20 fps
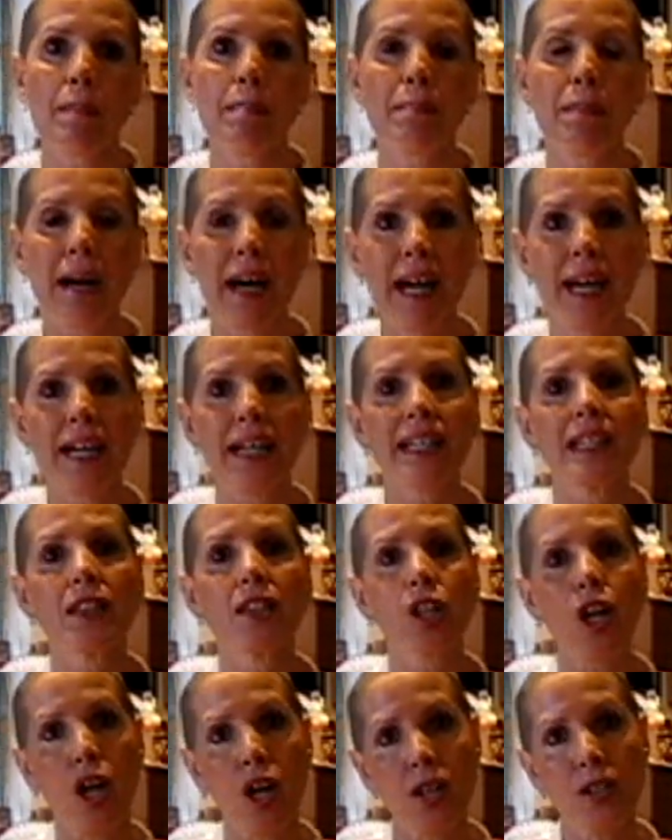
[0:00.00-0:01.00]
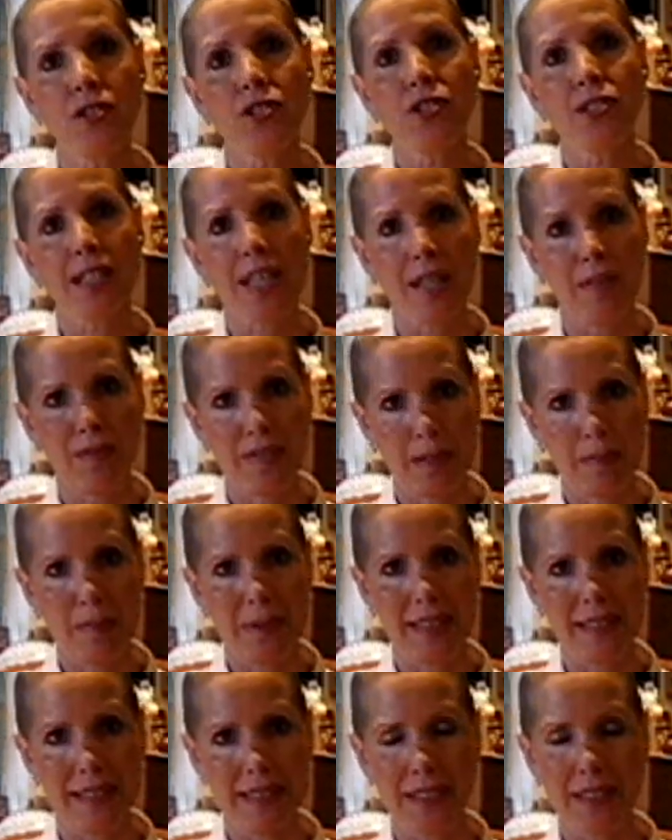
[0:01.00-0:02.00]
Buy large safety
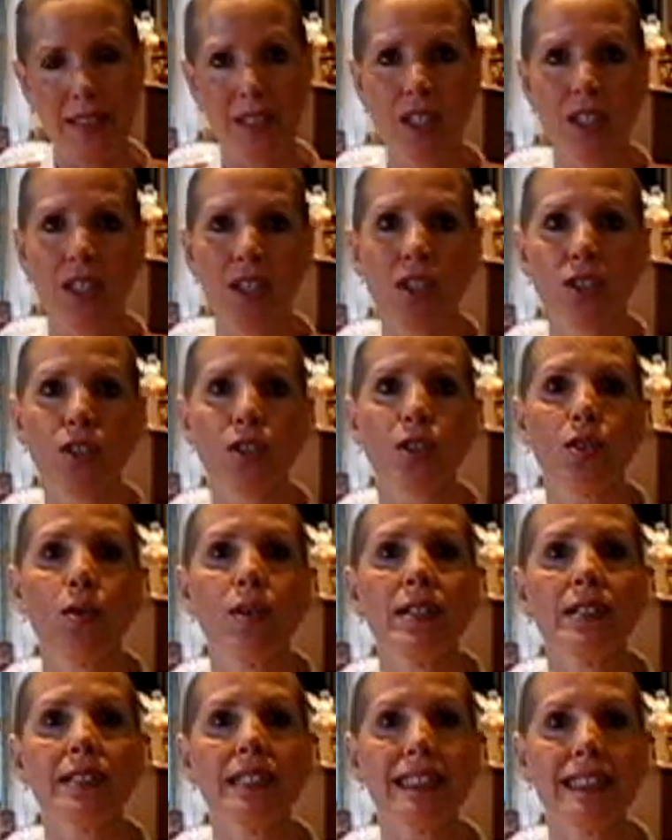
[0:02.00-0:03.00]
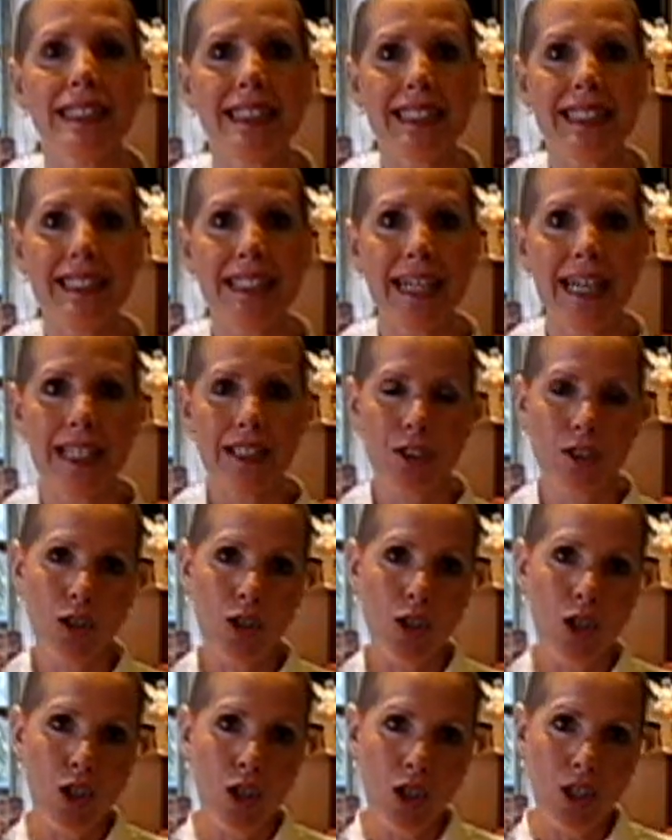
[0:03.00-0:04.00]
pins. You're going to need that to
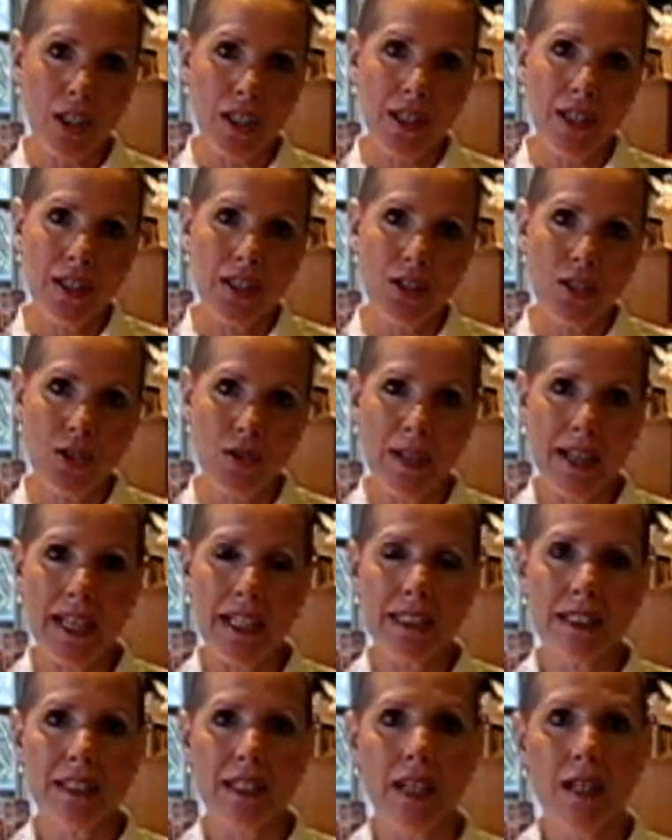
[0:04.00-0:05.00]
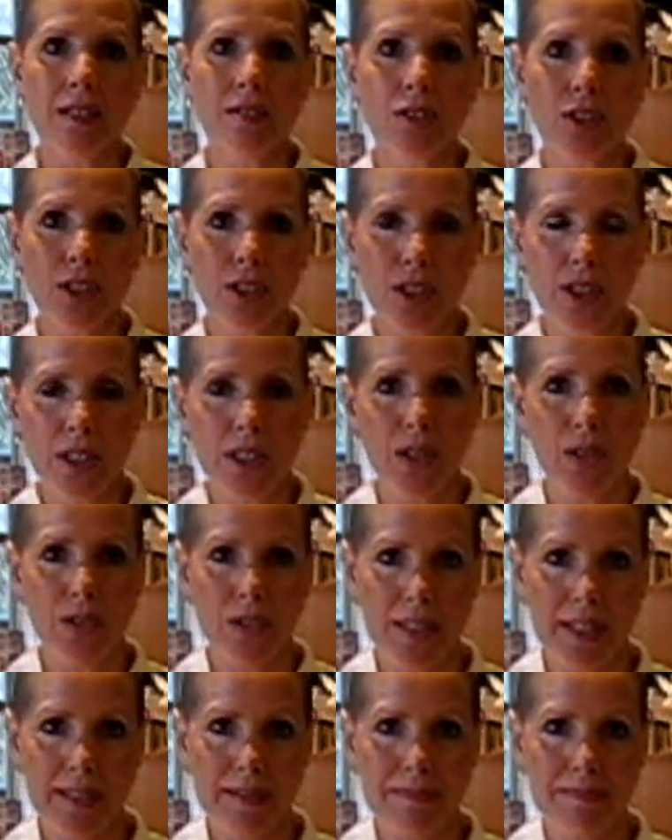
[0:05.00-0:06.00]
hook the drains onto your
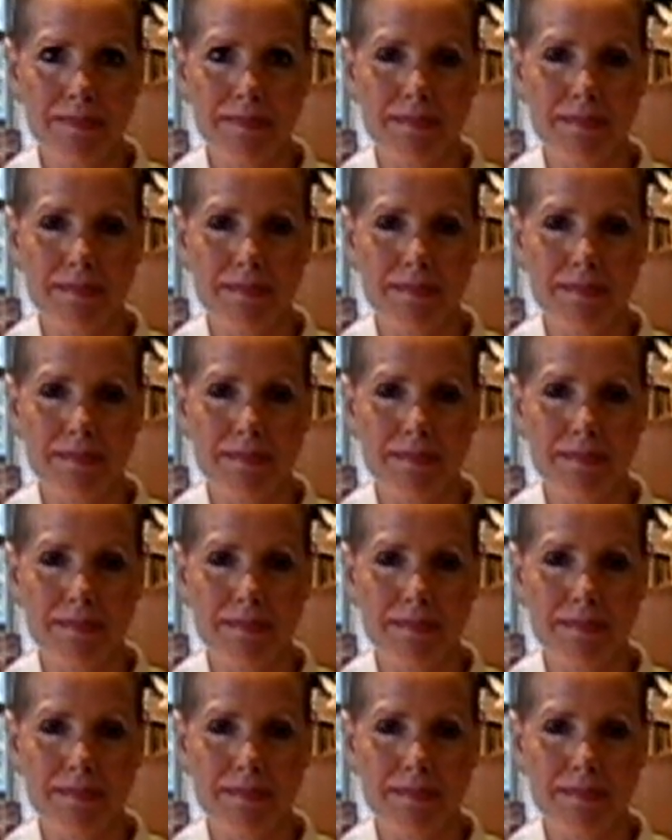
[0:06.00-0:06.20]
clothing.